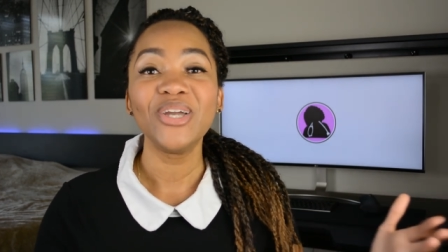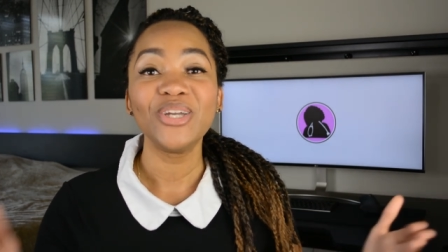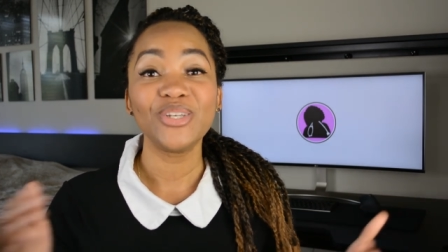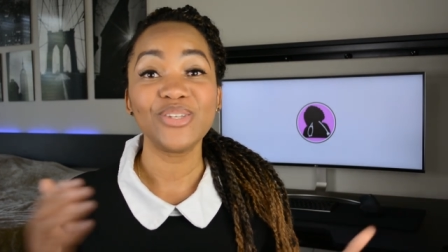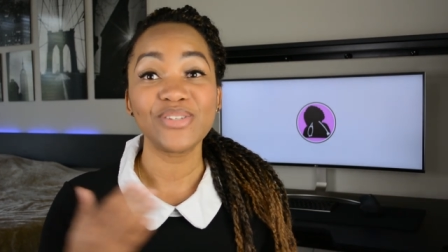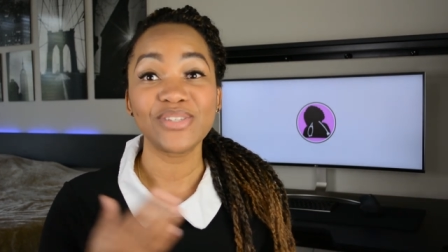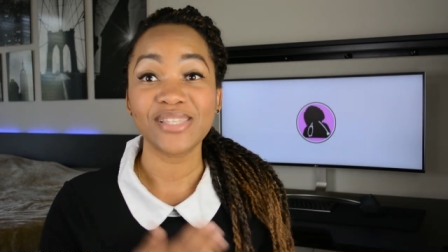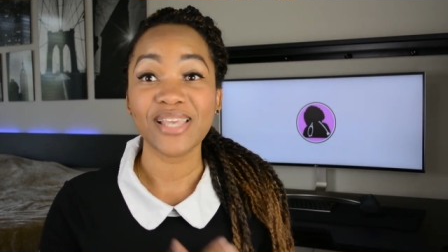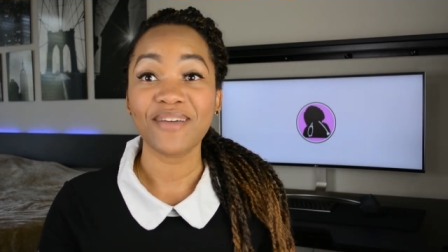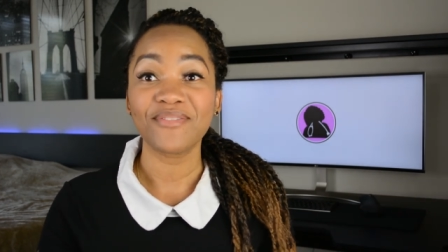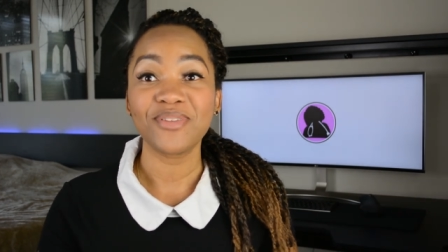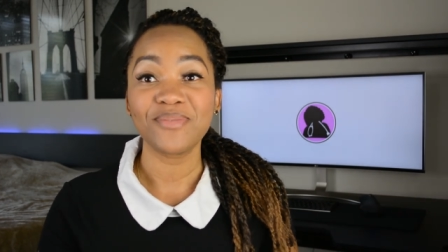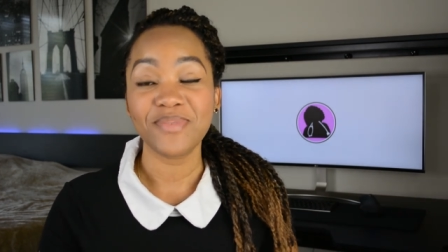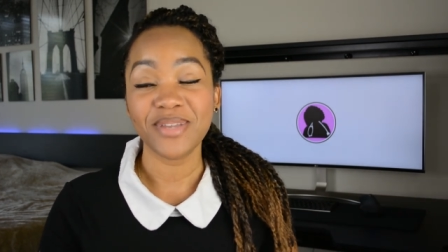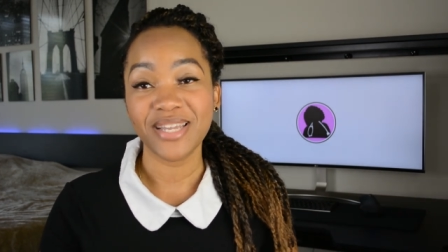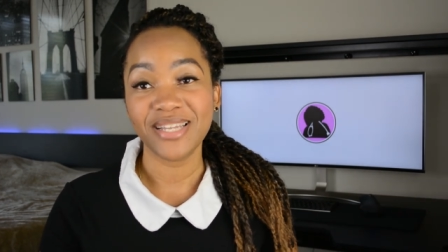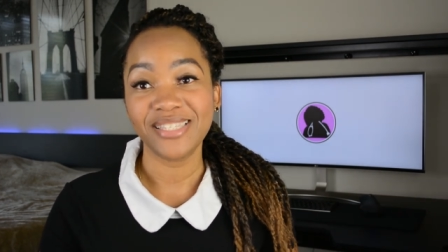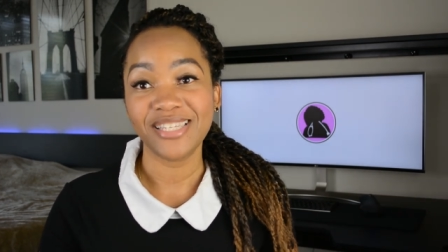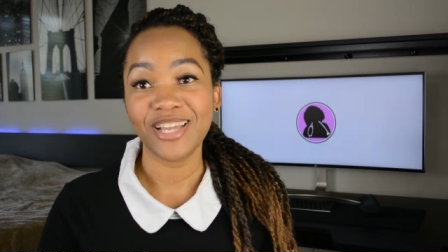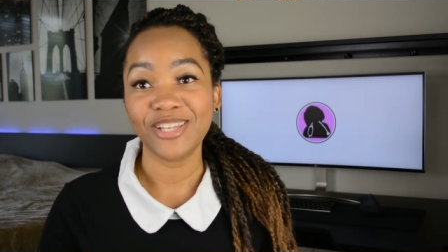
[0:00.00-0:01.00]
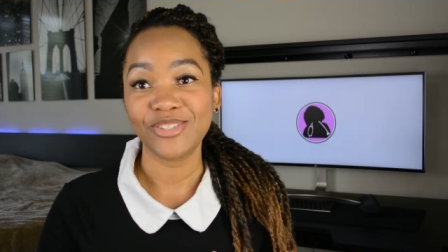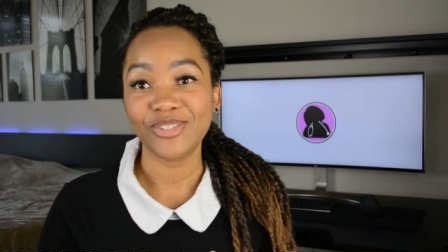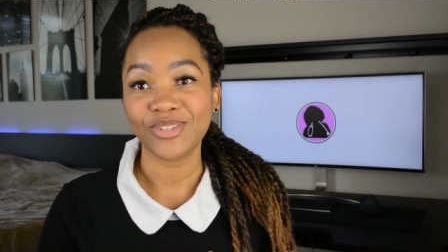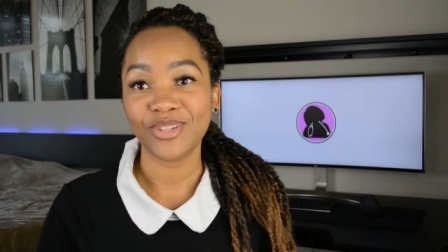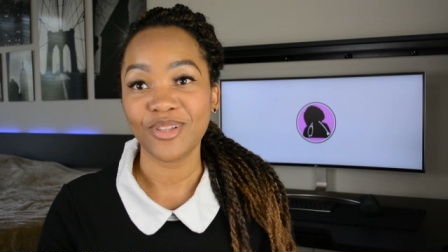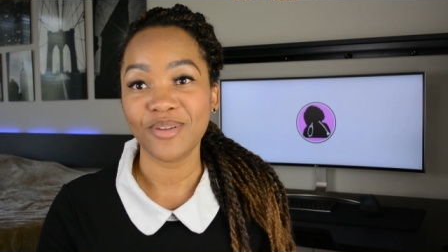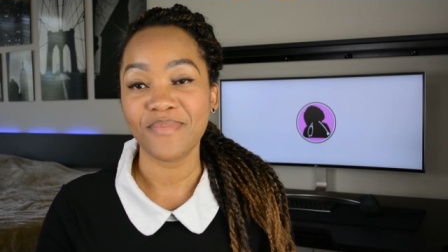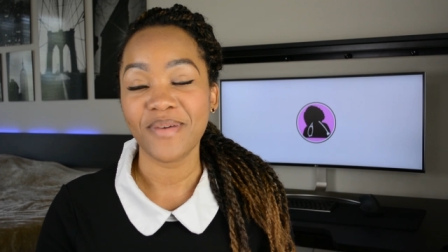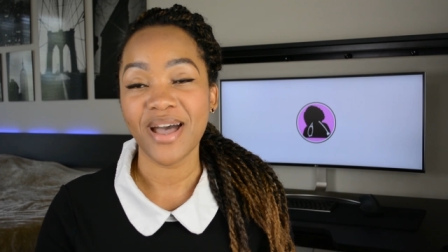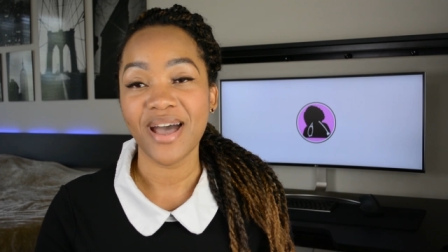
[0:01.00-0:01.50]
You just have to be
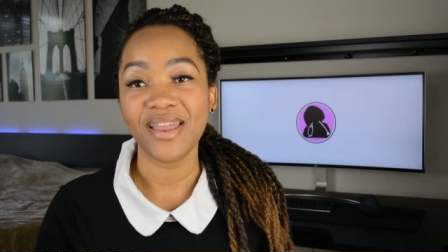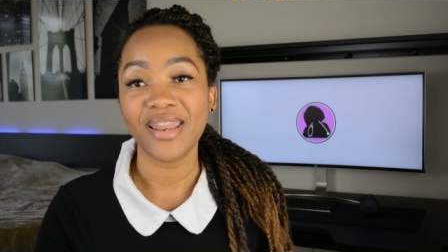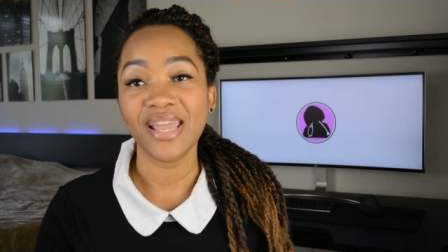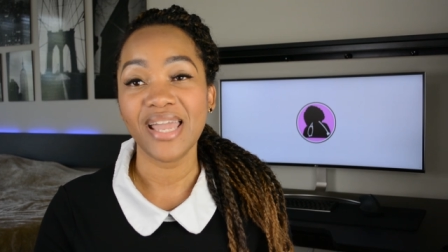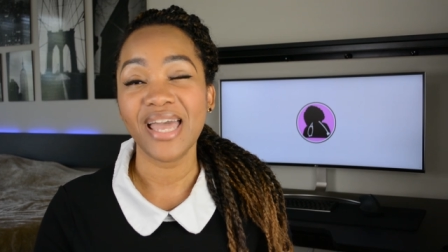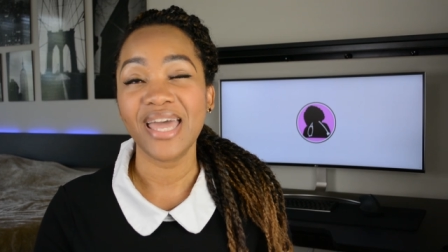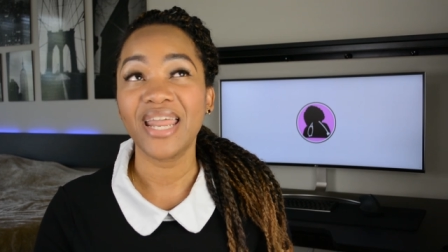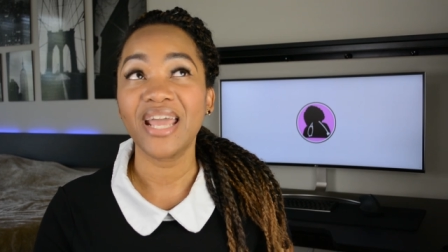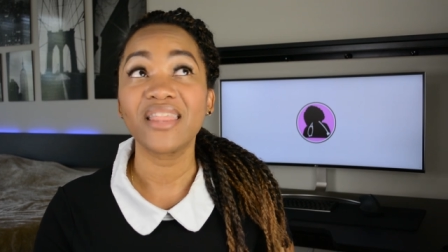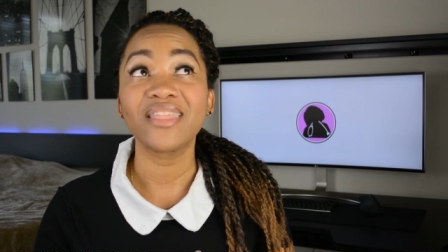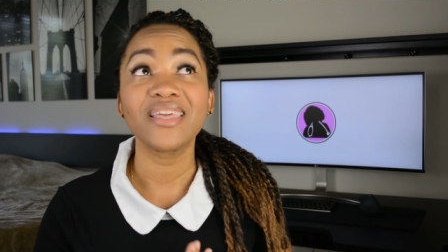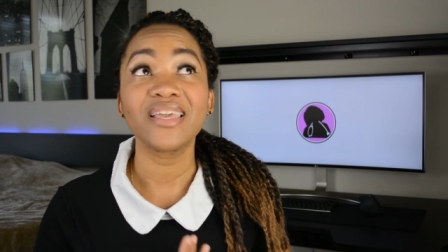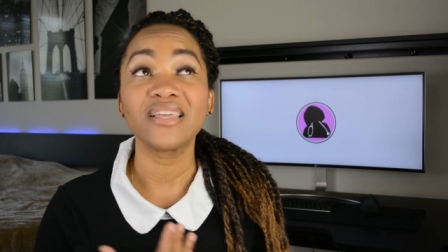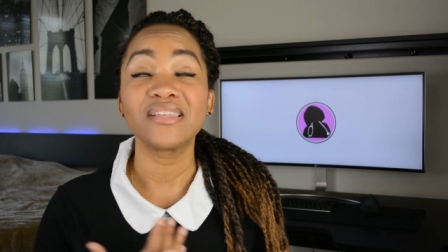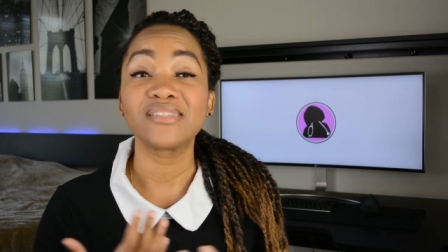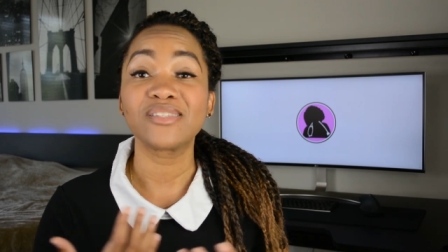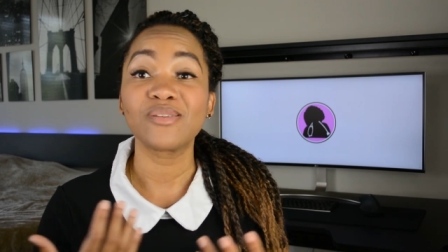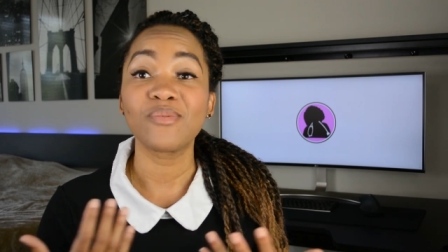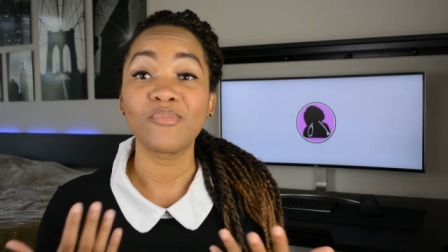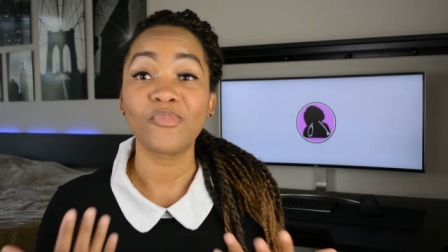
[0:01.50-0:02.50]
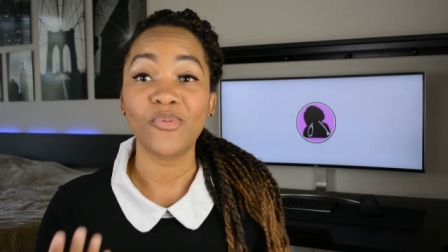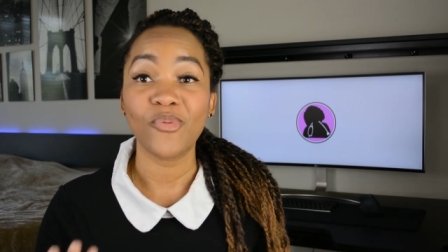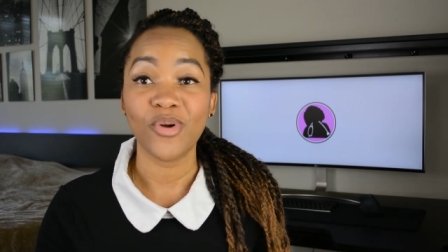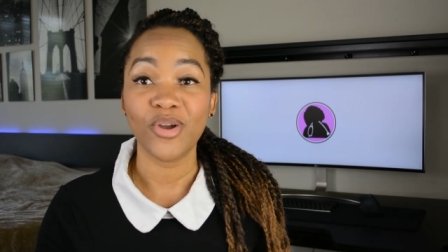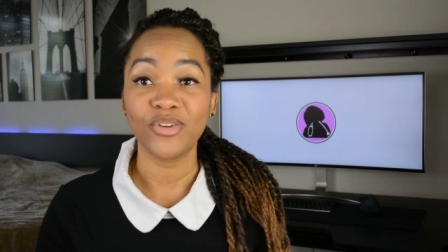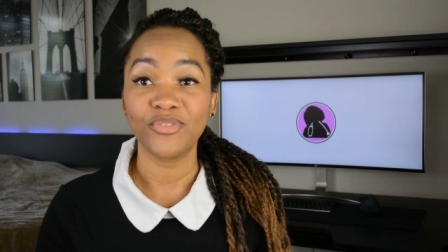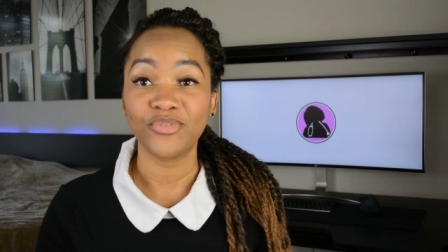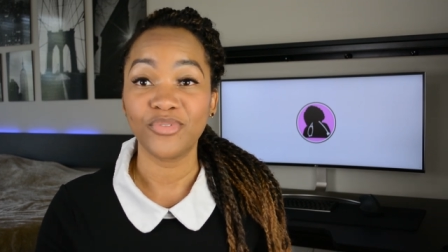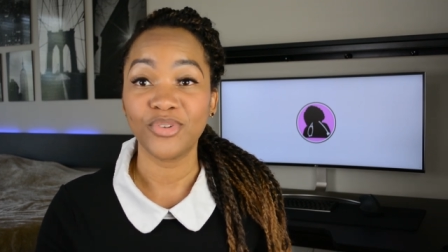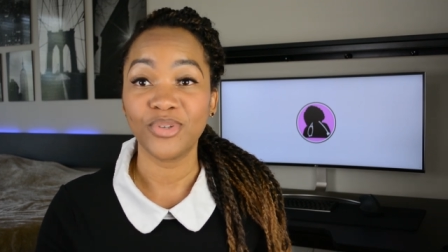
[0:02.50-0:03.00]
intentional about it. And I think it's
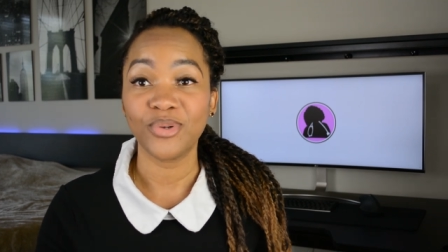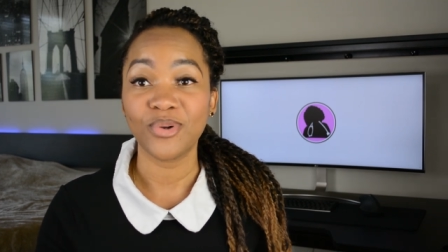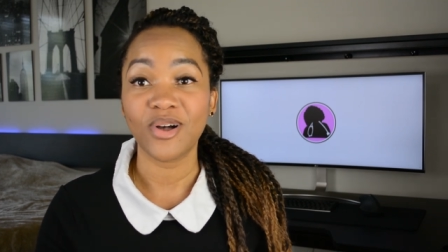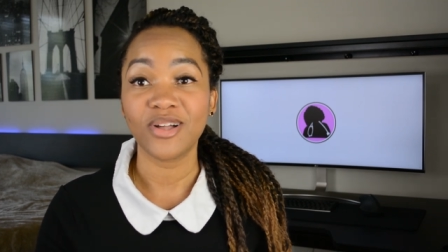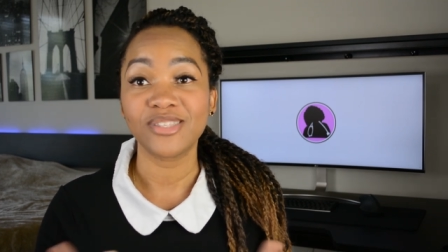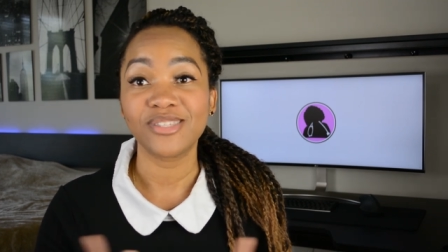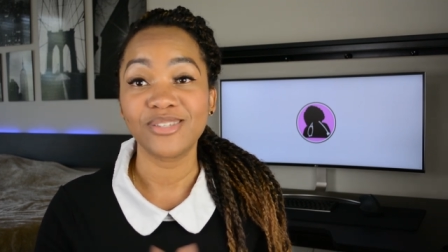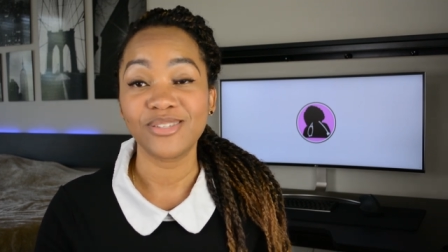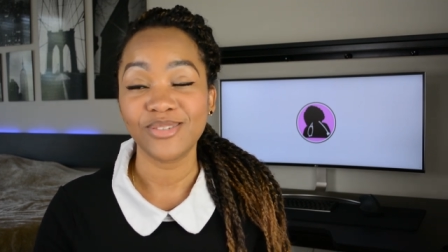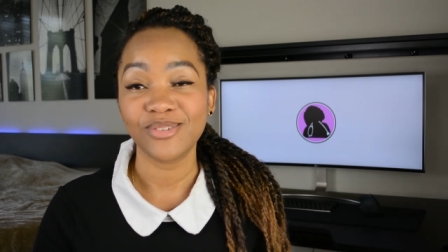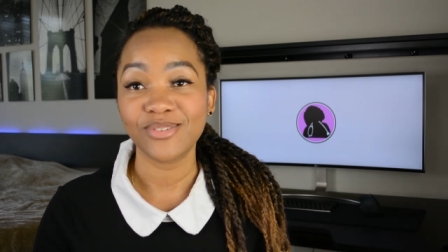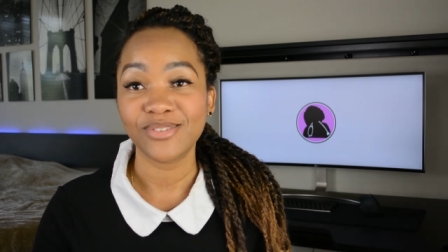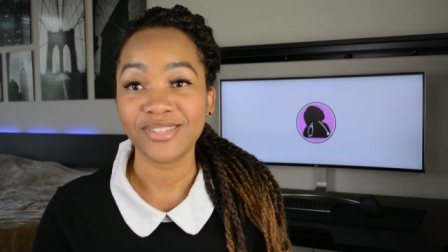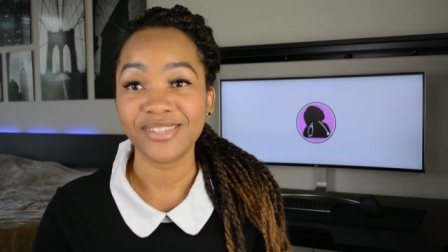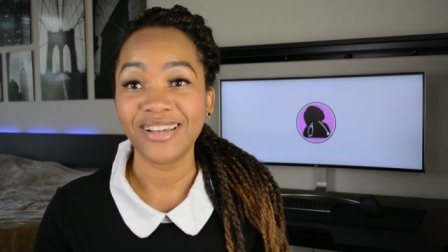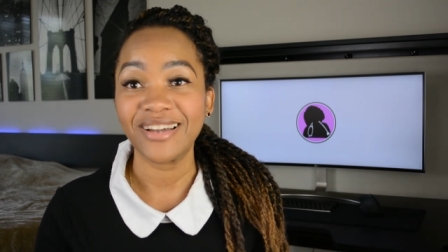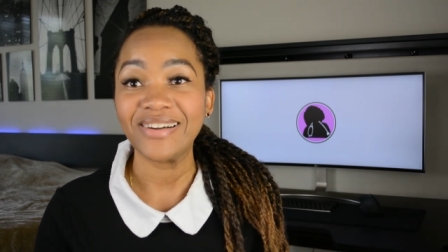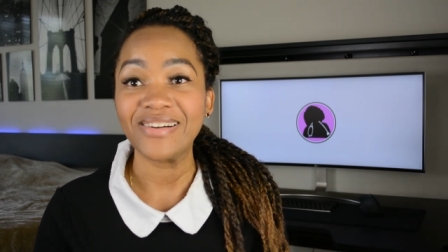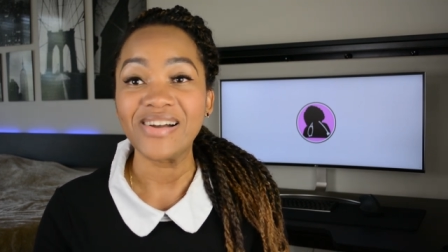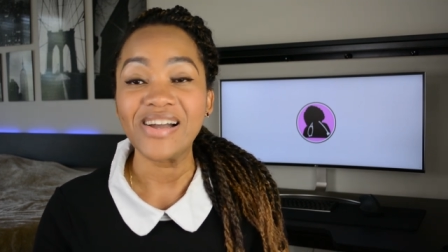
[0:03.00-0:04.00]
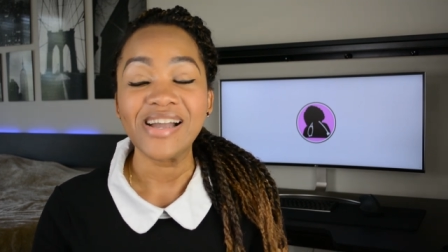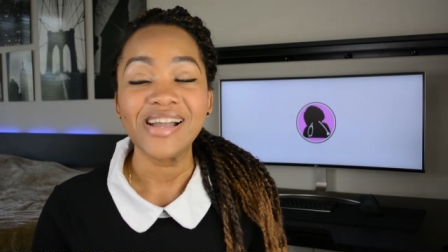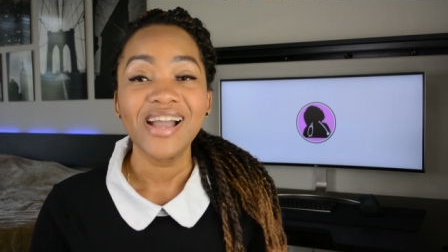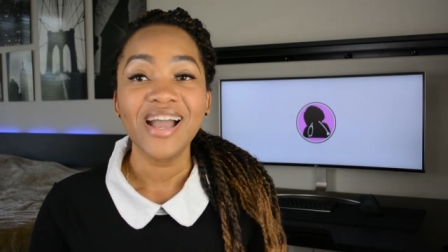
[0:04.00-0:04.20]
important for you all to do so.